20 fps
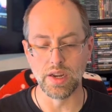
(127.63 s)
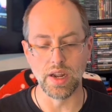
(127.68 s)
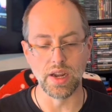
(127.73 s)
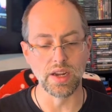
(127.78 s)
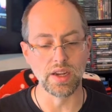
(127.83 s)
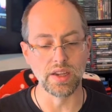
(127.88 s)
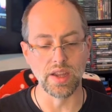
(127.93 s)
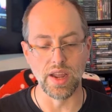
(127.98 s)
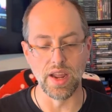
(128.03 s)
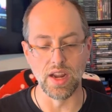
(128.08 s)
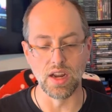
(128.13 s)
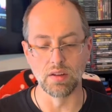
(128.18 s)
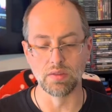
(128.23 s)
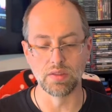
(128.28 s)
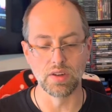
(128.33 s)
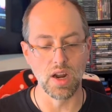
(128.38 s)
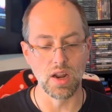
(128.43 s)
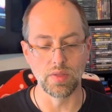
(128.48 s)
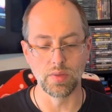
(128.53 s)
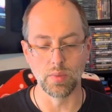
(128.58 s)
a gang of
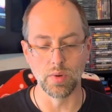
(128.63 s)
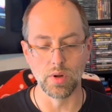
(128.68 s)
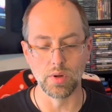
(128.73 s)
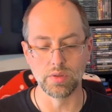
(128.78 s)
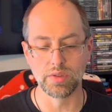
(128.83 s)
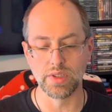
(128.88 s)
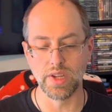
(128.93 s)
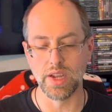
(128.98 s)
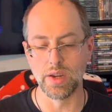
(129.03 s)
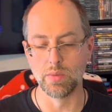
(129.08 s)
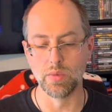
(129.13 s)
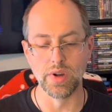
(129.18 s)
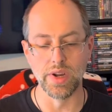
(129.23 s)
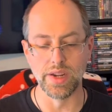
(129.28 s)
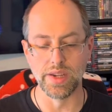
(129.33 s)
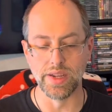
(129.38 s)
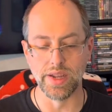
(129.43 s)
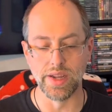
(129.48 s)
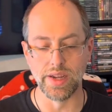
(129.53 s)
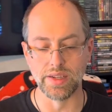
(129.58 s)
cutthroats and
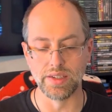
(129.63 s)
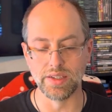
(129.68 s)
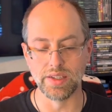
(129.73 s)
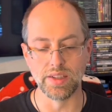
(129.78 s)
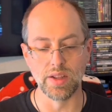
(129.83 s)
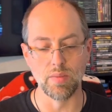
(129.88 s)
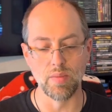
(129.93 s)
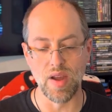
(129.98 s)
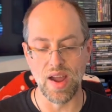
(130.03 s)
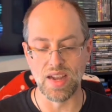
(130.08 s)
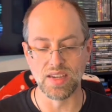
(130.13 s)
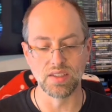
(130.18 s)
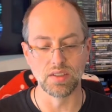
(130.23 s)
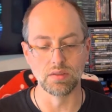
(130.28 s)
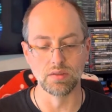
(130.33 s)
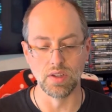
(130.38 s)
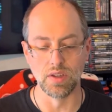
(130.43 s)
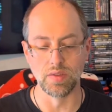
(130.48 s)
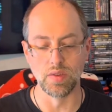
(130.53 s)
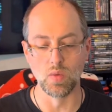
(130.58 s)
renegades in the massive
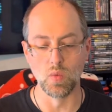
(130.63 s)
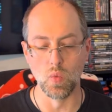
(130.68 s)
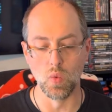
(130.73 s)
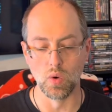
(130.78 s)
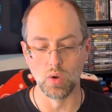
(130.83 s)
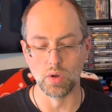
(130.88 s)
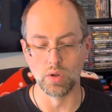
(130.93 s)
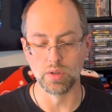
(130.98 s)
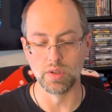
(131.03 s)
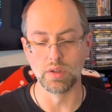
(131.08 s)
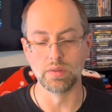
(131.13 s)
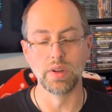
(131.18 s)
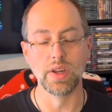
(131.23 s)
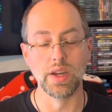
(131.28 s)
living world of